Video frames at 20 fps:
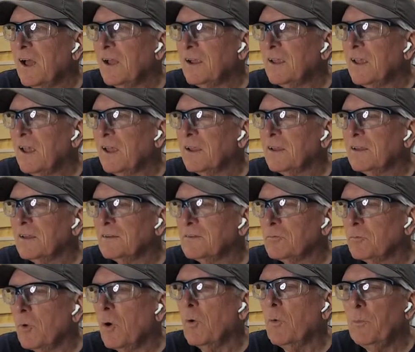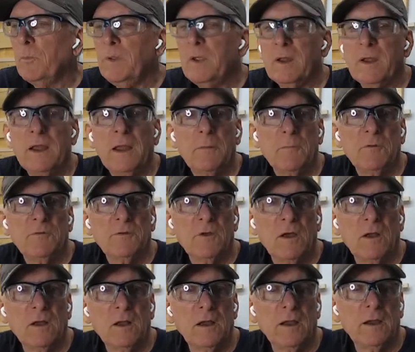I can't, this won't be an
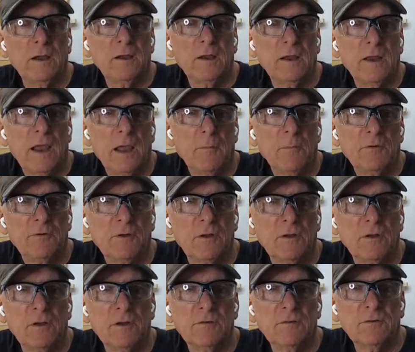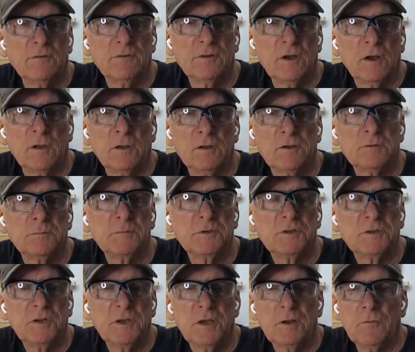Amazon link. Amazon doesn't sell this
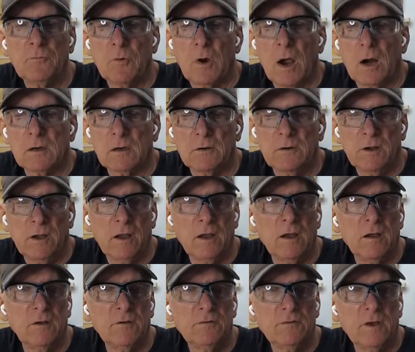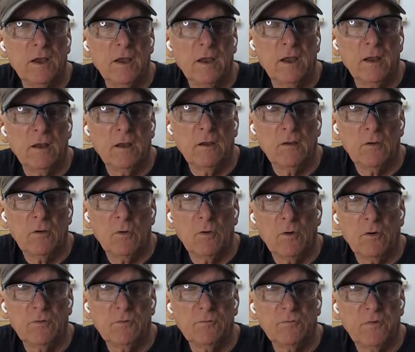machine. Rockler does. And of
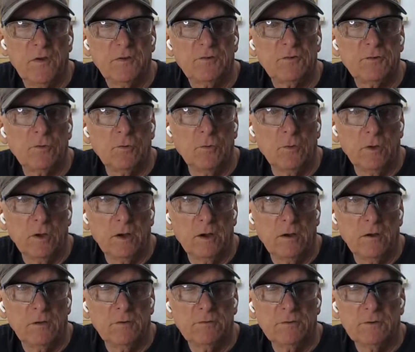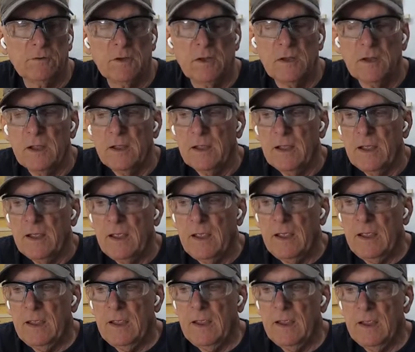course, Festool does.
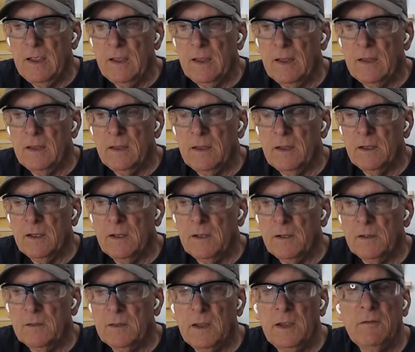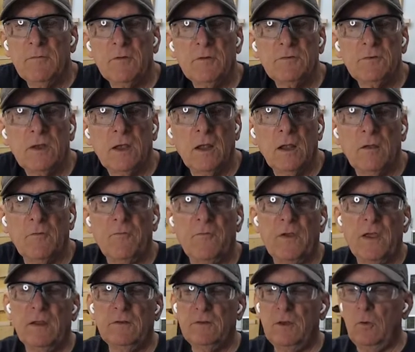And they even sell a
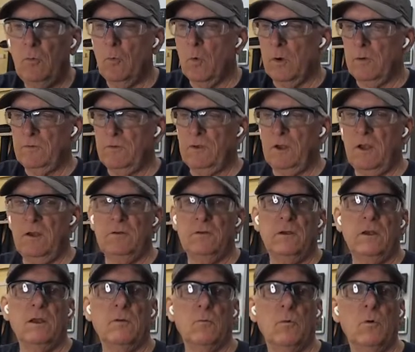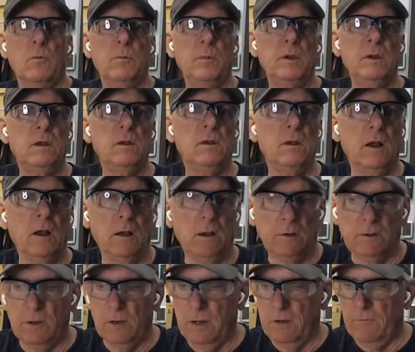fancy workstation that won't be
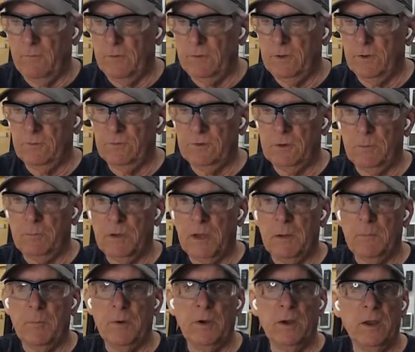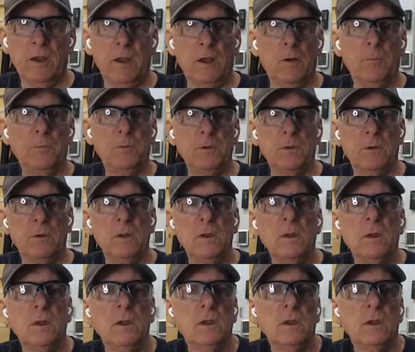delivered till September to help you